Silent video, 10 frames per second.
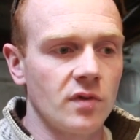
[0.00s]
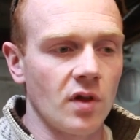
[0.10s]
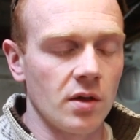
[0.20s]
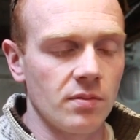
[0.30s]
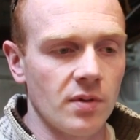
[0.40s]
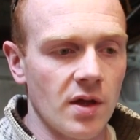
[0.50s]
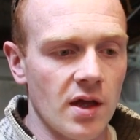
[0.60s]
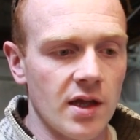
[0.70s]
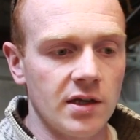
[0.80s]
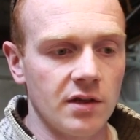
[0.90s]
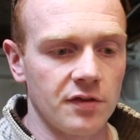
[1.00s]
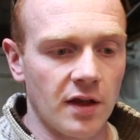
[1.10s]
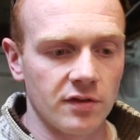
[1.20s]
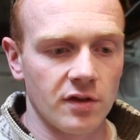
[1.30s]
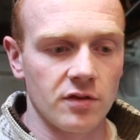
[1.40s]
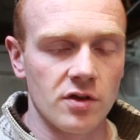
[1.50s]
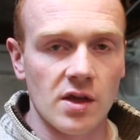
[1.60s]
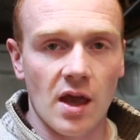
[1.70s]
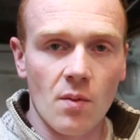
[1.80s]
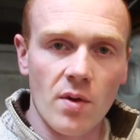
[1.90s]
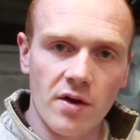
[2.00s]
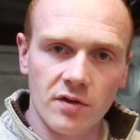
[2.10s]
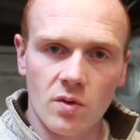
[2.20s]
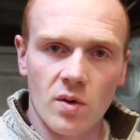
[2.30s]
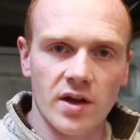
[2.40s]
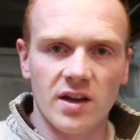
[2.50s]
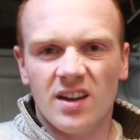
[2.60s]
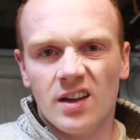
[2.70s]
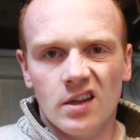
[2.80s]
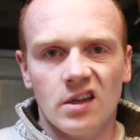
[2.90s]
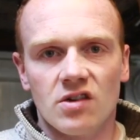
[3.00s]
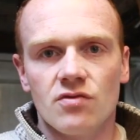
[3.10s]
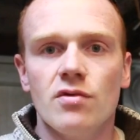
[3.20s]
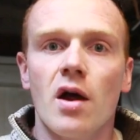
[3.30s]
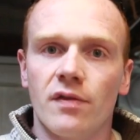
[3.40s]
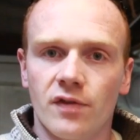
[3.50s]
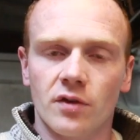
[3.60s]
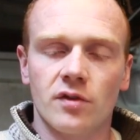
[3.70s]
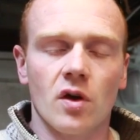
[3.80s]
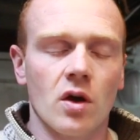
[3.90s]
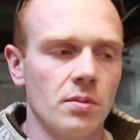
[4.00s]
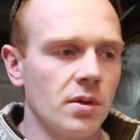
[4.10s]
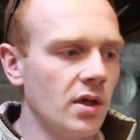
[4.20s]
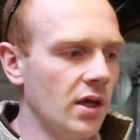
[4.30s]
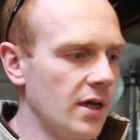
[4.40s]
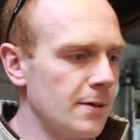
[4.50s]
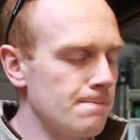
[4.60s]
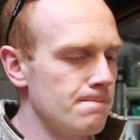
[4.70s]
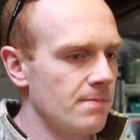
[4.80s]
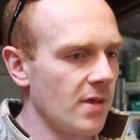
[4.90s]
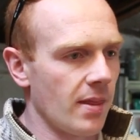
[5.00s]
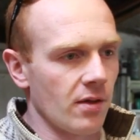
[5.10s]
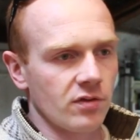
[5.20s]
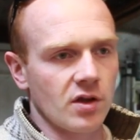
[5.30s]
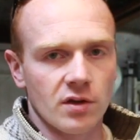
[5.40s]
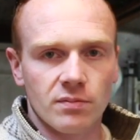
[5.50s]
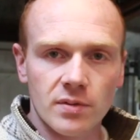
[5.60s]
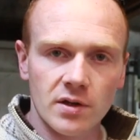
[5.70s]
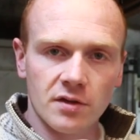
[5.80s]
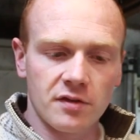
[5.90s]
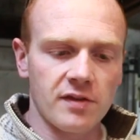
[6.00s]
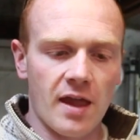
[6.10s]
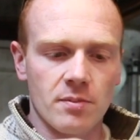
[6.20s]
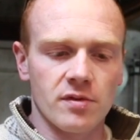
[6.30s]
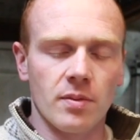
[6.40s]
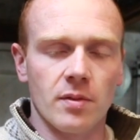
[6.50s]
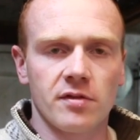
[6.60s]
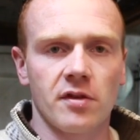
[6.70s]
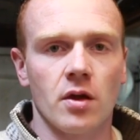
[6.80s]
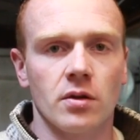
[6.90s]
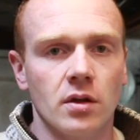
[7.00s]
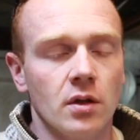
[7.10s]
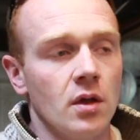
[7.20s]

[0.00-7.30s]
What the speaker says: type Indian sandstones you get where it's quite rough on top, and those kind of steps in the stone.